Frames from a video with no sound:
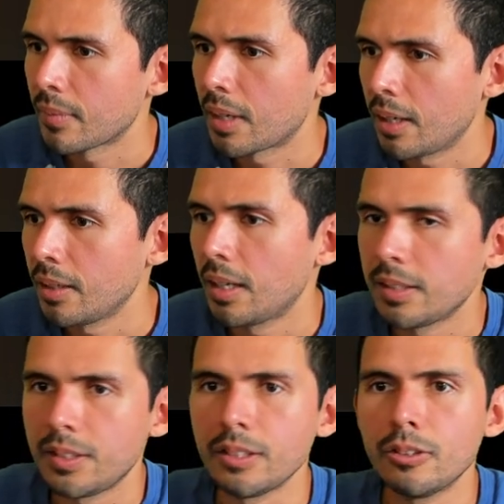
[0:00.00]
I
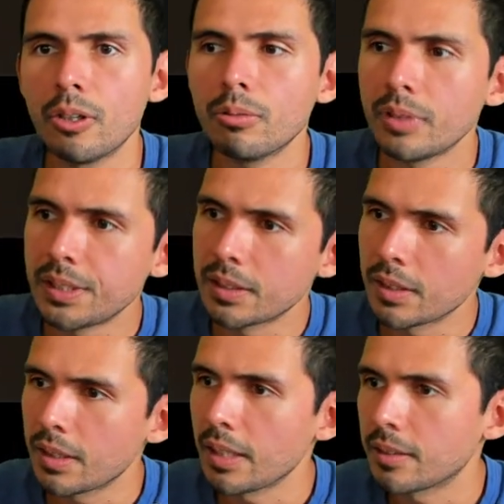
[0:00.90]
see no reason to
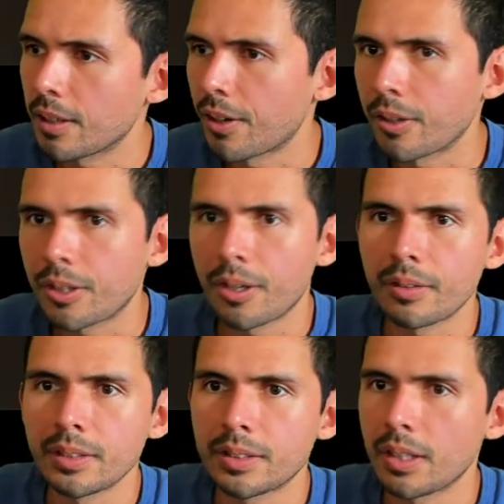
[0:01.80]
think that our
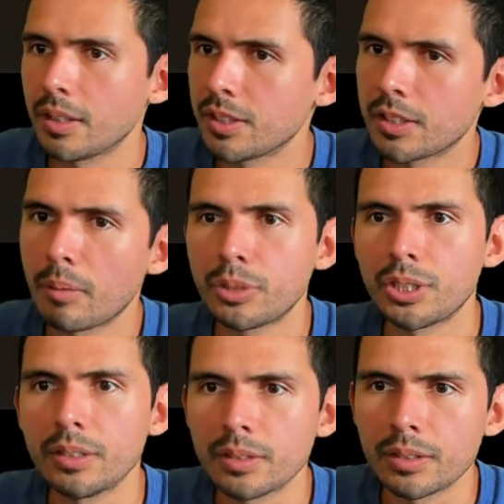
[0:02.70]
current
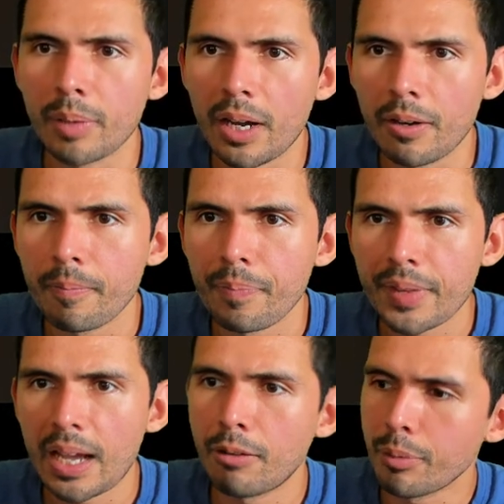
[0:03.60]
assumptions about
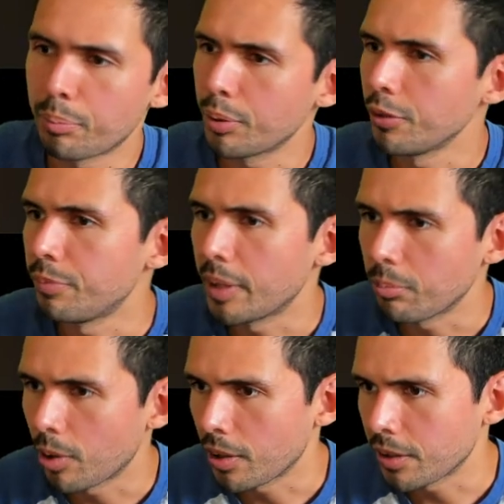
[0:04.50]
how improvement
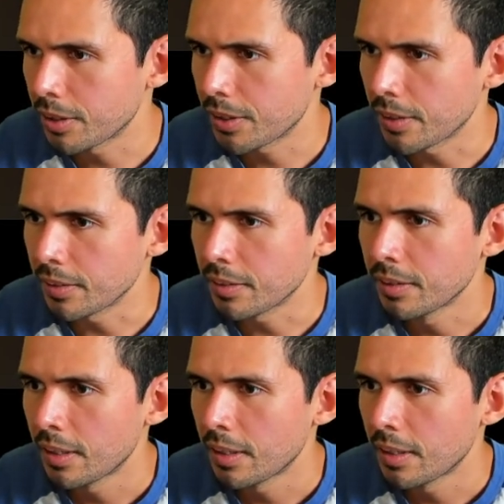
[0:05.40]
works and